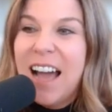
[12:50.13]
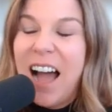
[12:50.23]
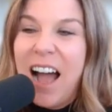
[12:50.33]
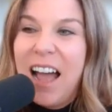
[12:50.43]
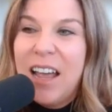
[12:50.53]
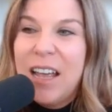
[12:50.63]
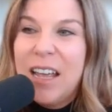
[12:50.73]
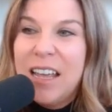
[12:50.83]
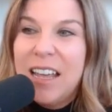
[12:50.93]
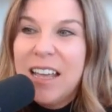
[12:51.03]

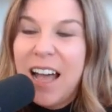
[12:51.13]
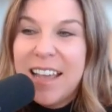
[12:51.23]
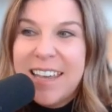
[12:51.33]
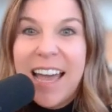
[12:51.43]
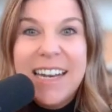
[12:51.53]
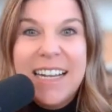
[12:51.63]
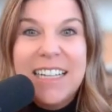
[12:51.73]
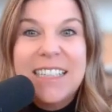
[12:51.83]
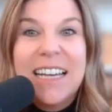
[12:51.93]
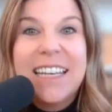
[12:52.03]
again,
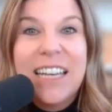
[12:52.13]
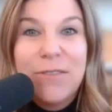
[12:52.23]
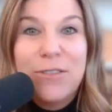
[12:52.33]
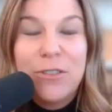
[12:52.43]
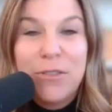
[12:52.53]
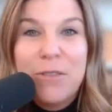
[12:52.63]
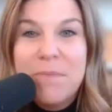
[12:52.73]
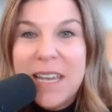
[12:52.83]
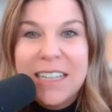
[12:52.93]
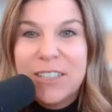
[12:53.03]
it's a gift for
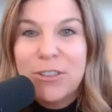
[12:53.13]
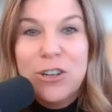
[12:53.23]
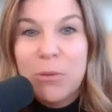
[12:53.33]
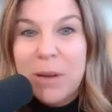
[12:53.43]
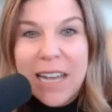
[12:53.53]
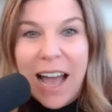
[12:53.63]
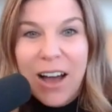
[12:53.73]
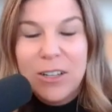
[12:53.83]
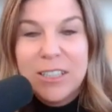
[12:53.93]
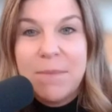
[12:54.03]
me. It's for nobody
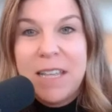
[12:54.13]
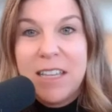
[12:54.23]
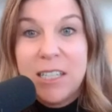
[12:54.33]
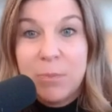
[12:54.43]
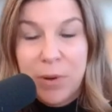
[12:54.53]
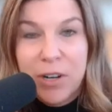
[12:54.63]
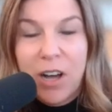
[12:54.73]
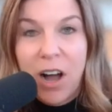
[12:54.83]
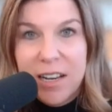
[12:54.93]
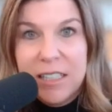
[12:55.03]
else. I mean, this
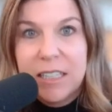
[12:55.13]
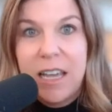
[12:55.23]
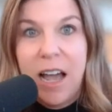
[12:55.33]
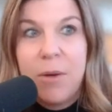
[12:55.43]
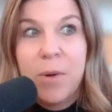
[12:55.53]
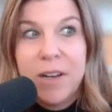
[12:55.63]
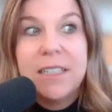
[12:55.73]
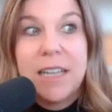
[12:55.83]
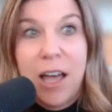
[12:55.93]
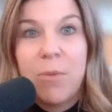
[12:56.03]
book, honestly, I want it
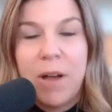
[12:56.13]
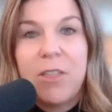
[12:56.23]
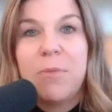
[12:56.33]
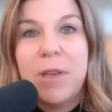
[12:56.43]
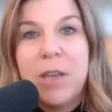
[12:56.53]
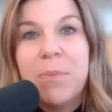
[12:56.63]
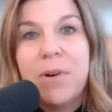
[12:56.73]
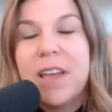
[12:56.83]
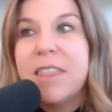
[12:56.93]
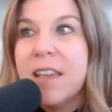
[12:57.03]
to help other people.
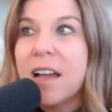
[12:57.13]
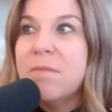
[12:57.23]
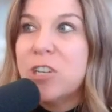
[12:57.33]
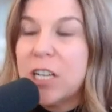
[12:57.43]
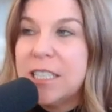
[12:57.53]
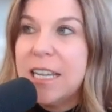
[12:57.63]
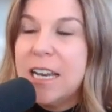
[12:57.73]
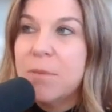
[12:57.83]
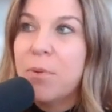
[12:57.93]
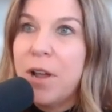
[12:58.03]
I think I'm just
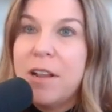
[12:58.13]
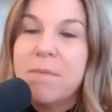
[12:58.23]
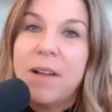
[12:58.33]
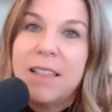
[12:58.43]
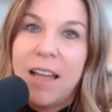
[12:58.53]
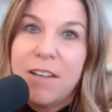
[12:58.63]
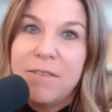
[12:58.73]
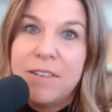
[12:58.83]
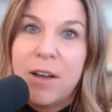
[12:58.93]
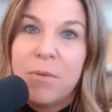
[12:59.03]
in a point in my life
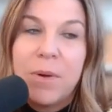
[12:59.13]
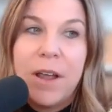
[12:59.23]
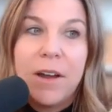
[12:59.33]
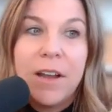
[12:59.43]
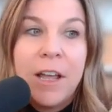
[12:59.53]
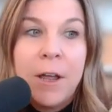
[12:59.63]
now where